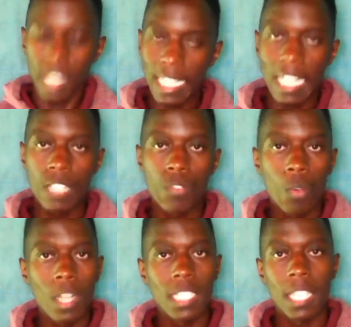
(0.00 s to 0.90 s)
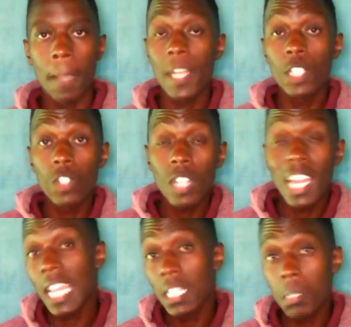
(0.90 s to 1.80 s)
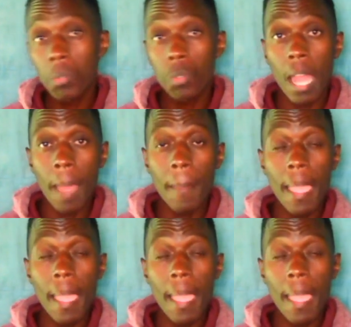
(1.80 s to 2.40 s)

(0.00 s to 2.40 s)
Thank you guys for watching. Make sure to like, subscribe,